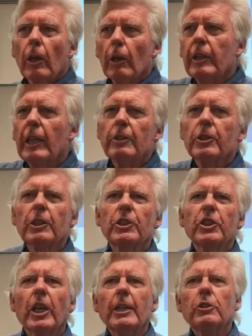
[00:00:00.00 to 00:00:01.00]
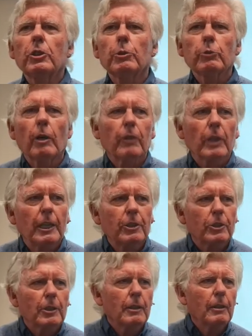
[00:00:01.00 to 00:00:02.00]
The only thing that's going to change you is
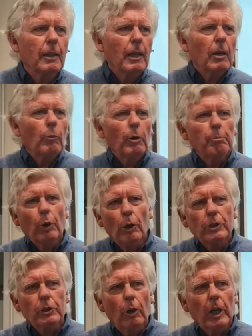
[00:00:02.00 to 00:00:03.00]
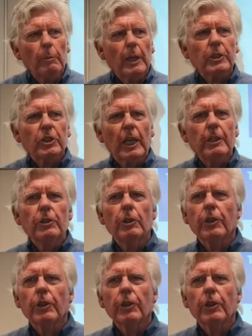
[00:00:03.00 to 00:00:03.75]
revelation. When Paul's talking about changing